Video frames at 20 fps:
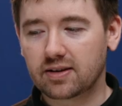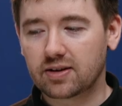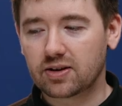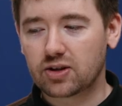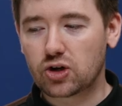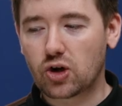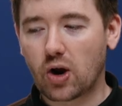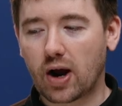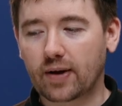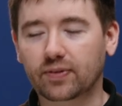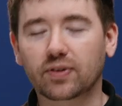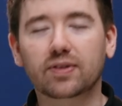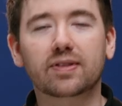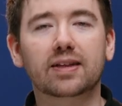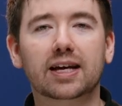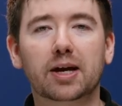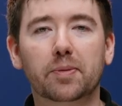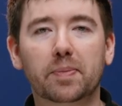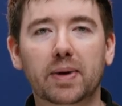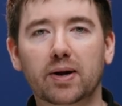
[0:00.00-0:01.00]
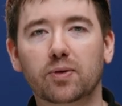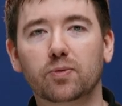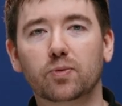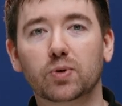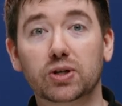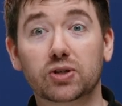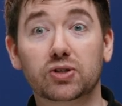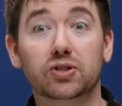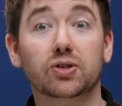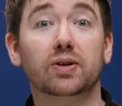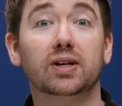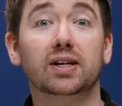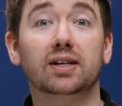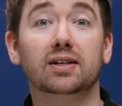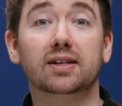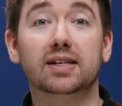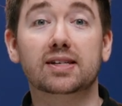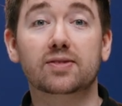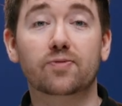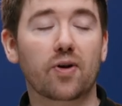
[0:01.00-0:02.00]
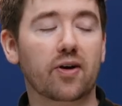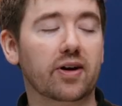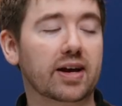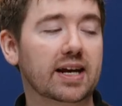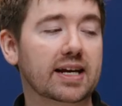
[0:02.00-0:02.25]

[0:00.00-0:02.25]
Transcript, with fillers: you don't have to think about what you're doing. It's very